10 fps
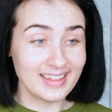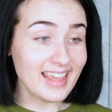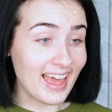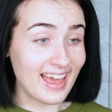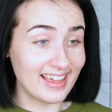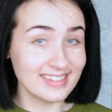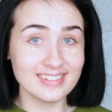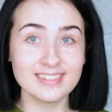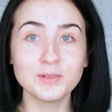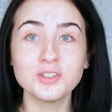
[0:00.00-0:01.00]
Yes.
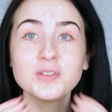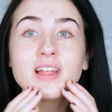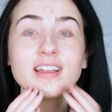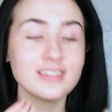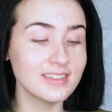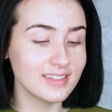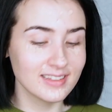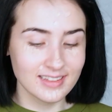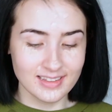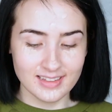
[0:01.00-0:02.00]
Would you like to
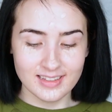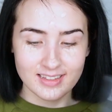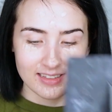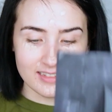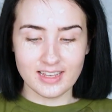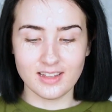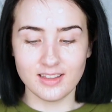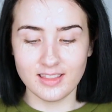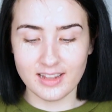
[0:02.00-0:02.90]
tell the